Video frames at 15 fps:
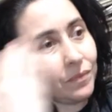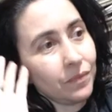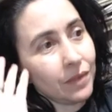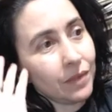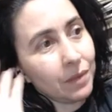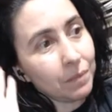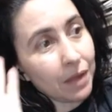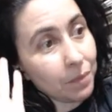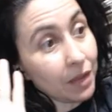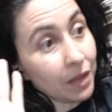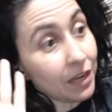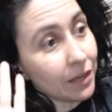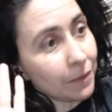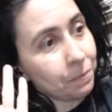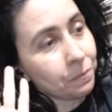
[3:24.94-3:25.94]
In my
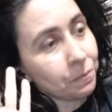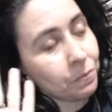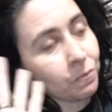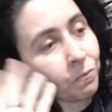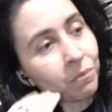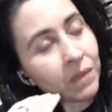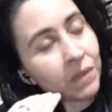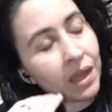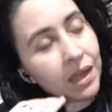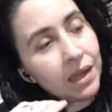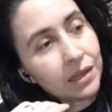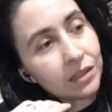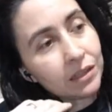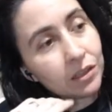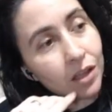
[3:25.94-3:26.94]
opinion,
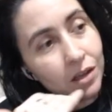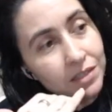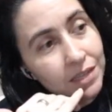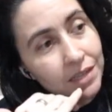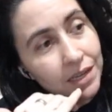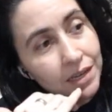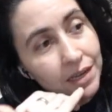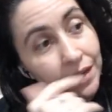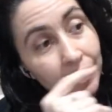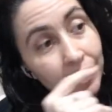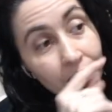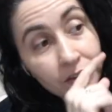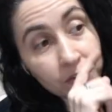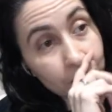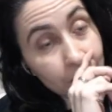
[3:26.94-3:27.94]
it clocks in at
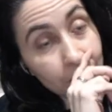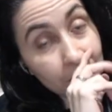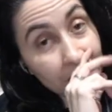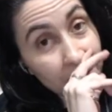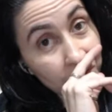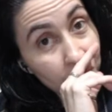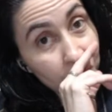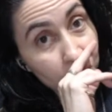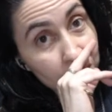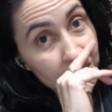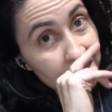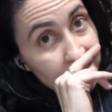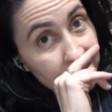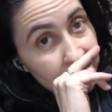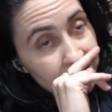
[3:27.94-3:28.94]
under a minute
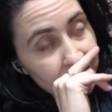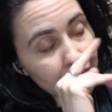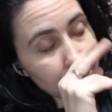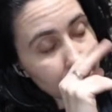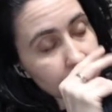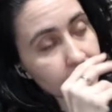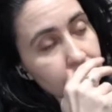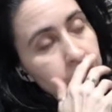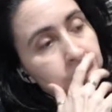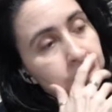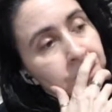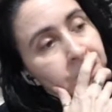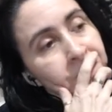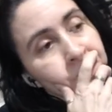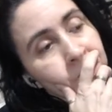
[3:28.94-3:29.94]
46 seconds.
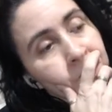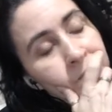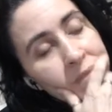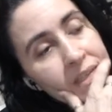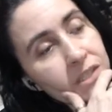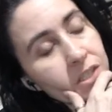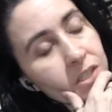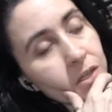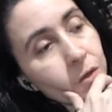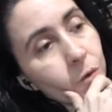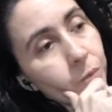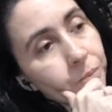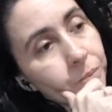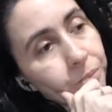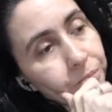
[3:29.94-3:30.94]

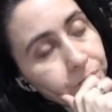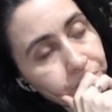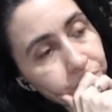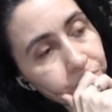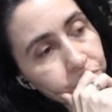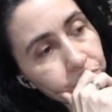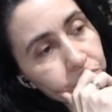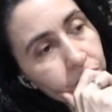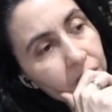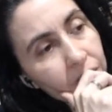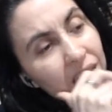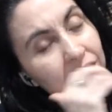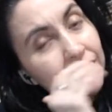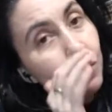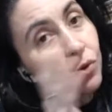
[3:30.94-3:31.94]
So,
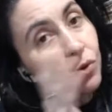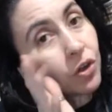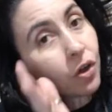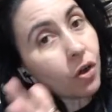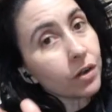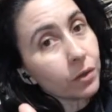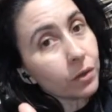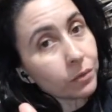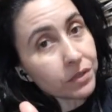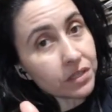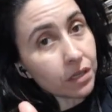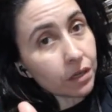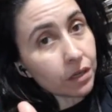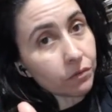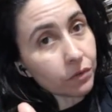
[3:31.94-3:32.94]
in that regard, it was
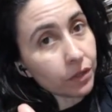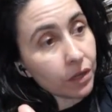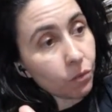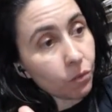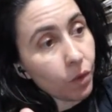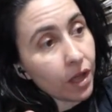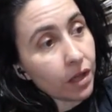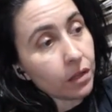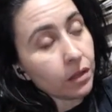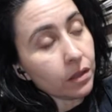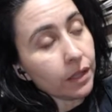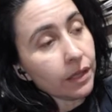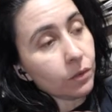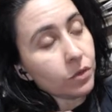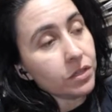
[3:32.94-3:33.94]
done really well.
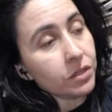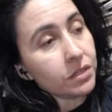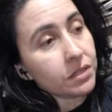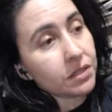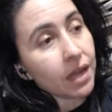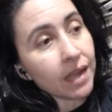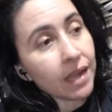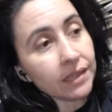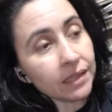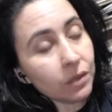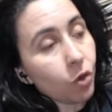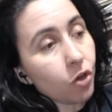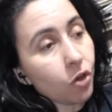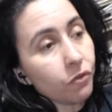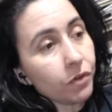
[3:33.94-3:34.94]
It was tightly
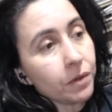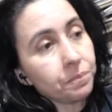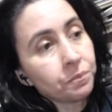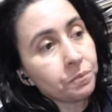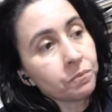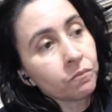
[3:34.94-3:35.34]
woven.